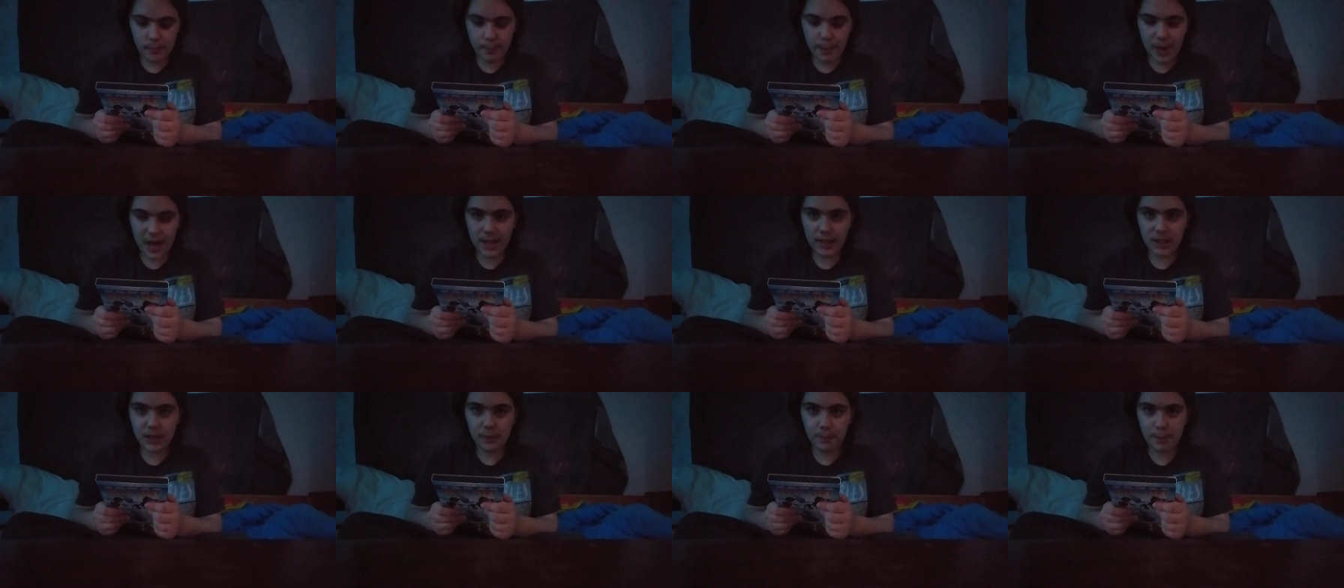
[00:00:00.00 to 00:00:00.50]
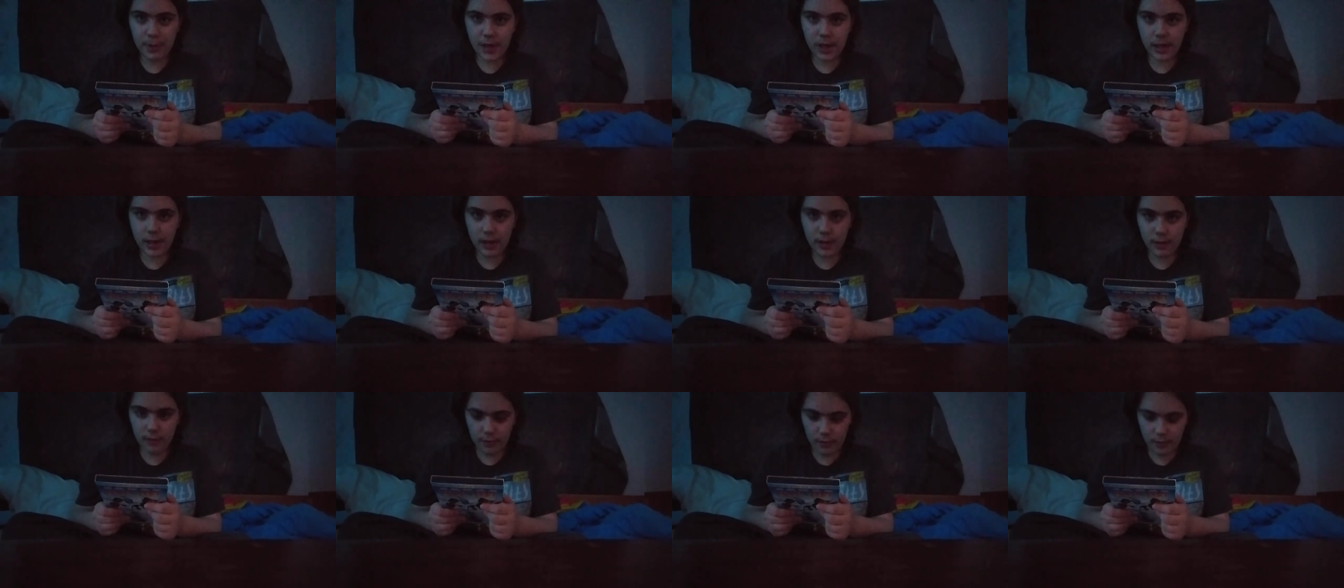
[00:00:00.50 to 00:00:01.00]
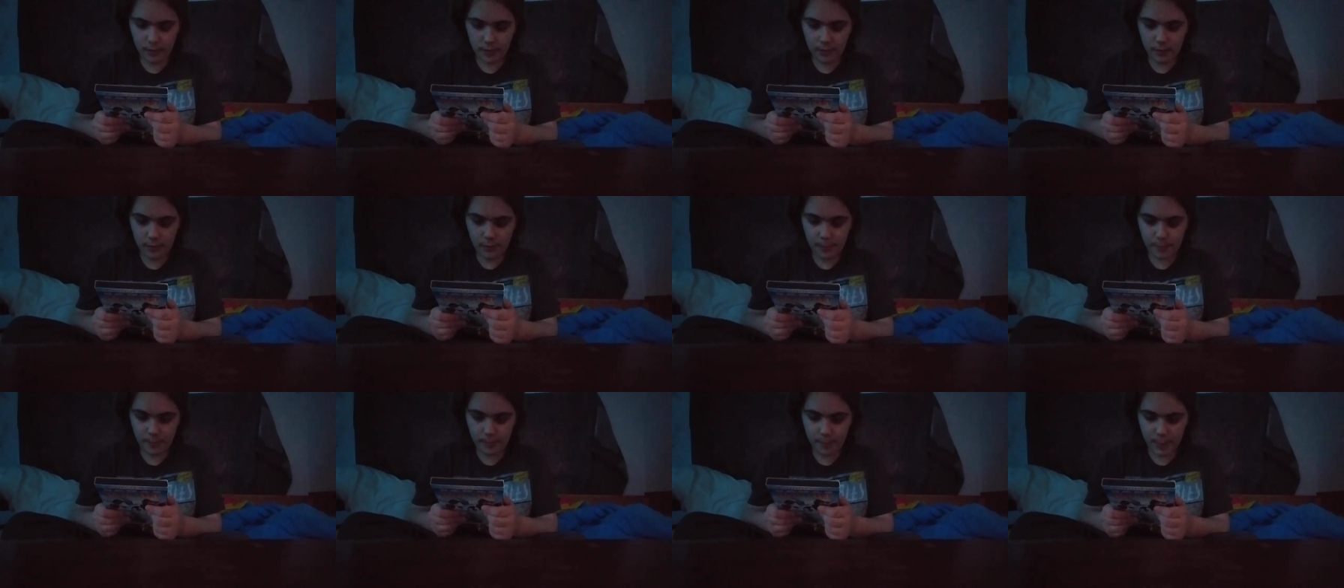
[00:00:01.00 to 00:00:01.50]
best pure
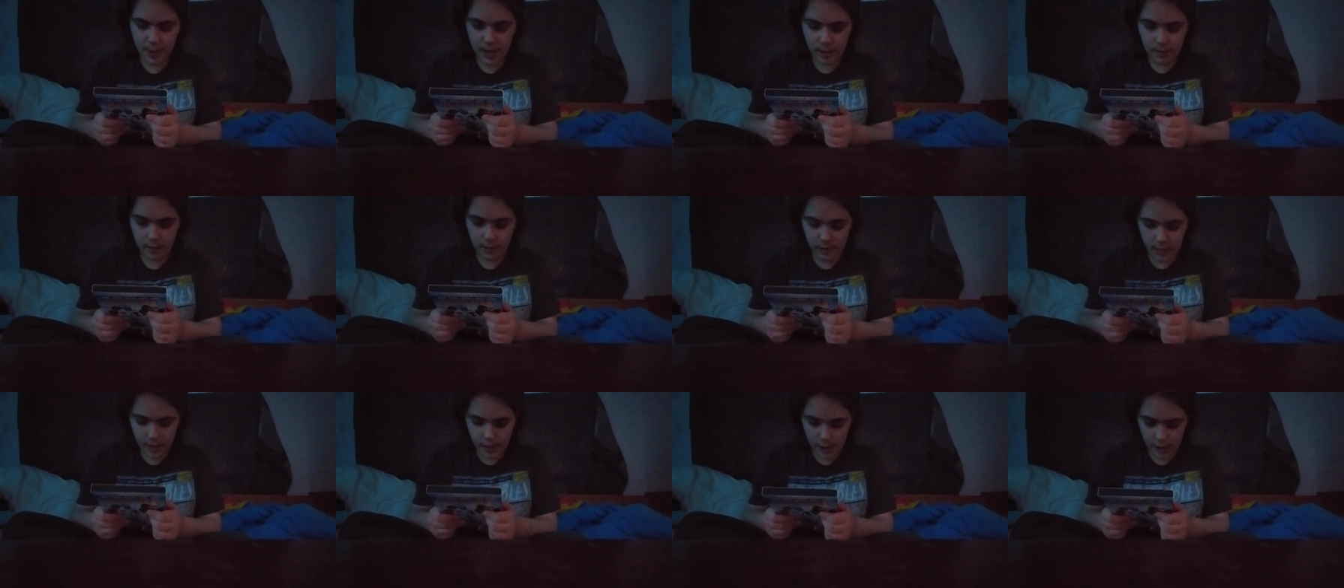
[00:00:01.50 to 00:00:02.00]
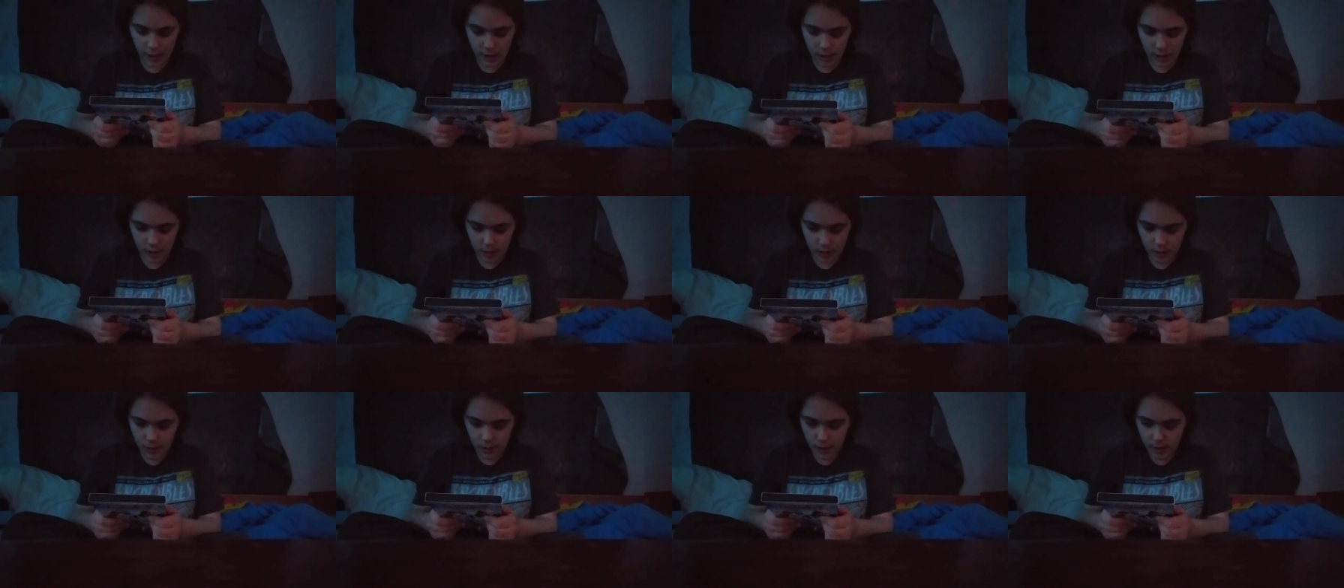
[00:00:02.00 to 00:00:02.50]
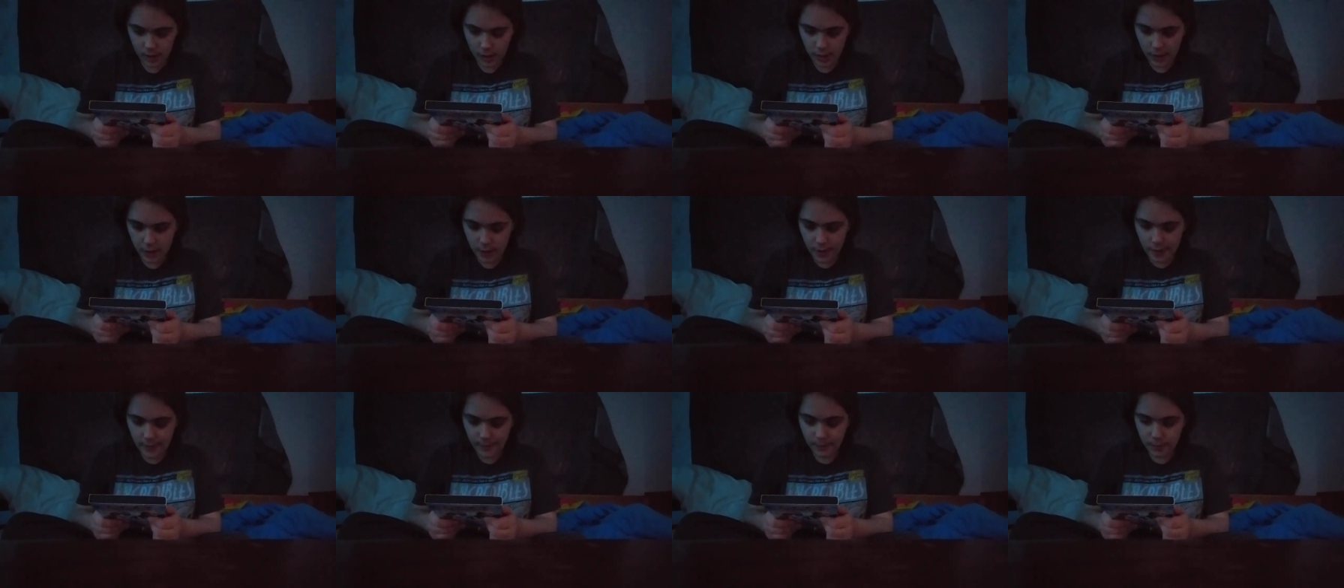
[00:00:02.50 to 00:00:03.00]
period.
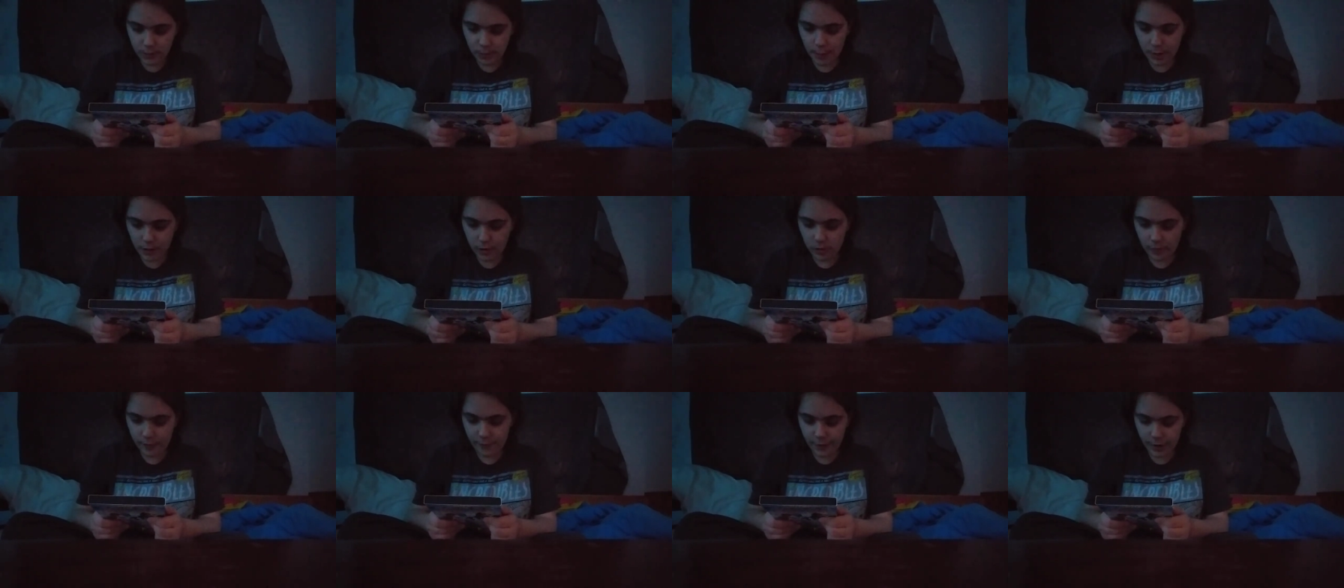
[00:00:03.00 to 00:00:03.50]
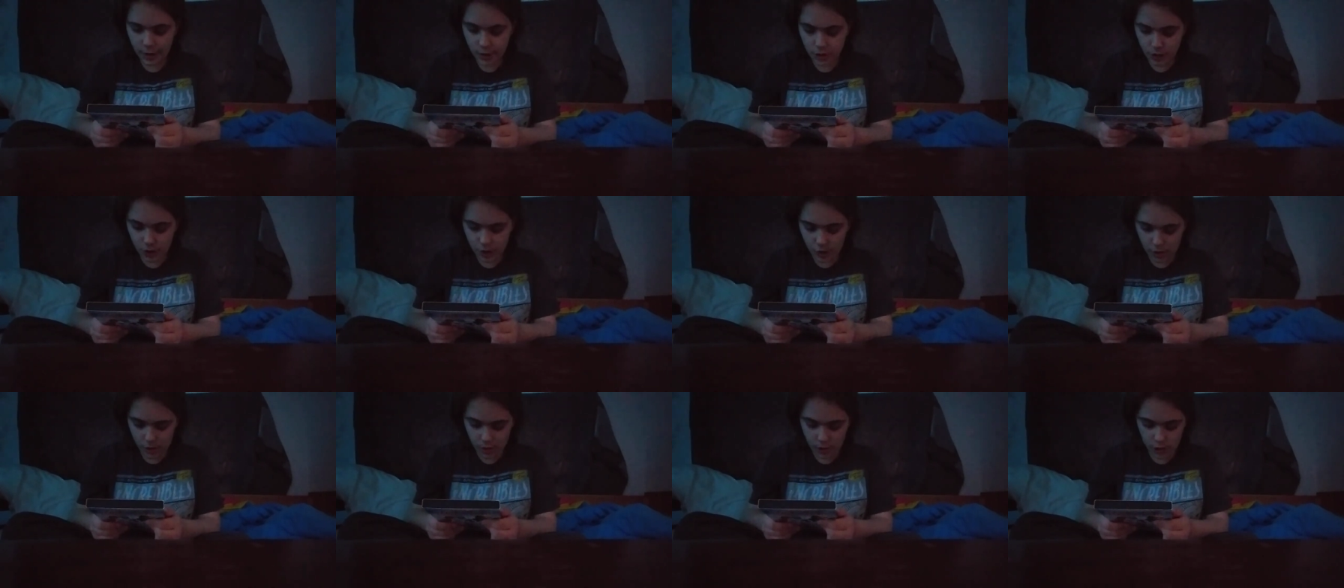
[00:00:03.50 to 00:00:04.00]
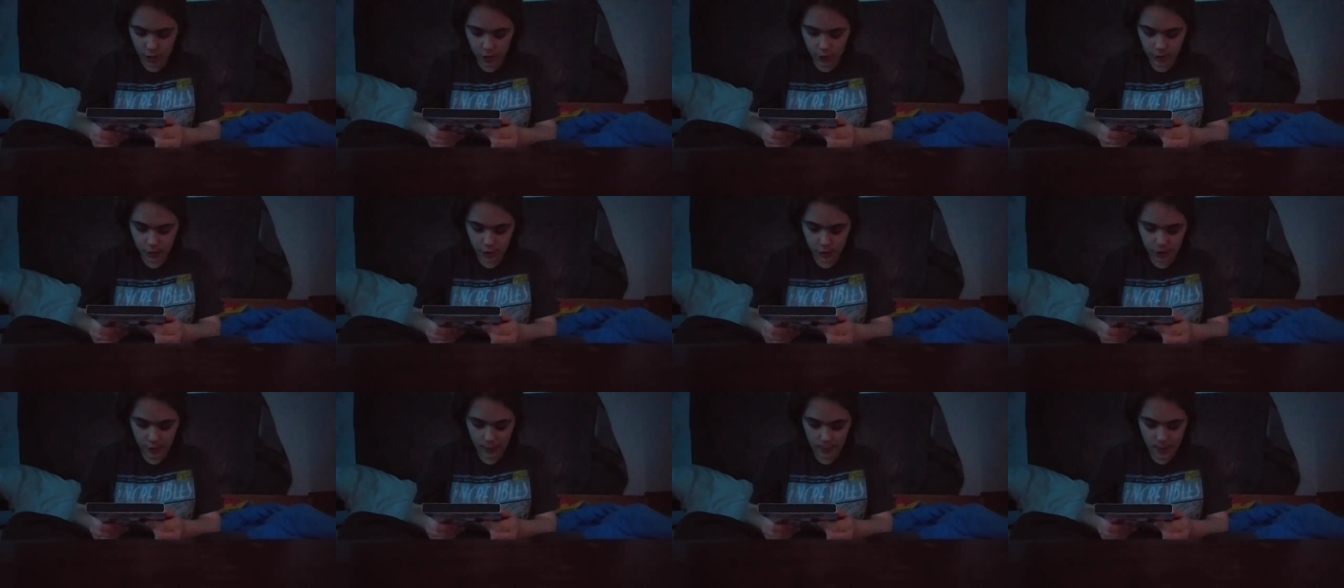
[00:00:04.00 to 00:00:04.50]
Special
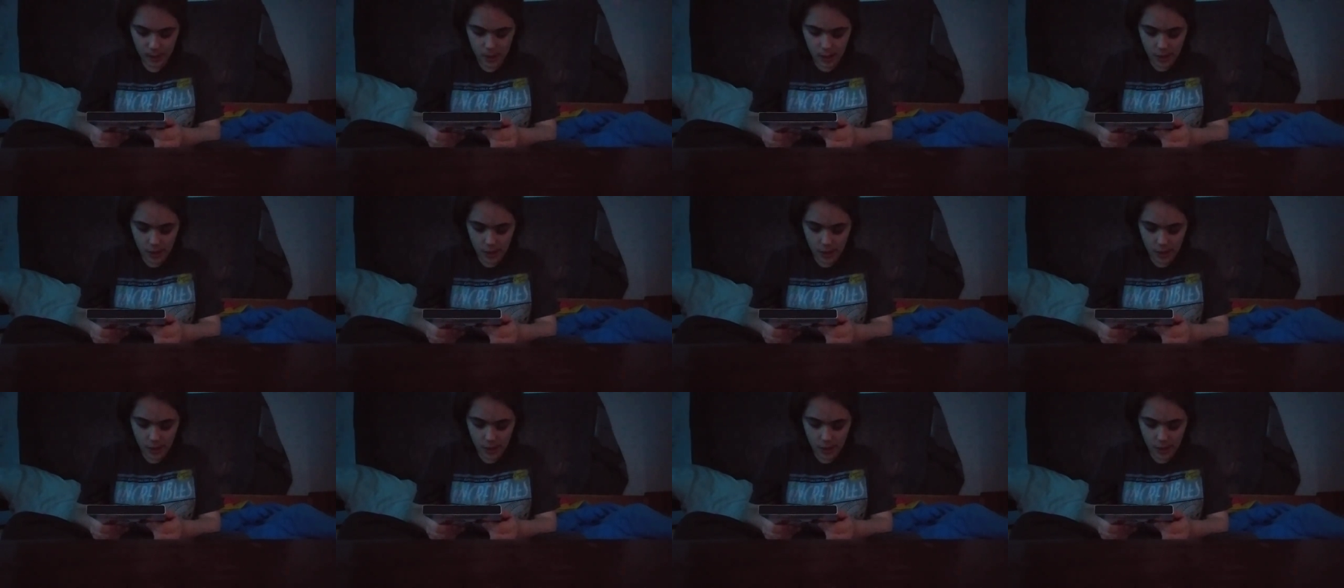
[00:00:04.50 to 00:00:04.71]
features.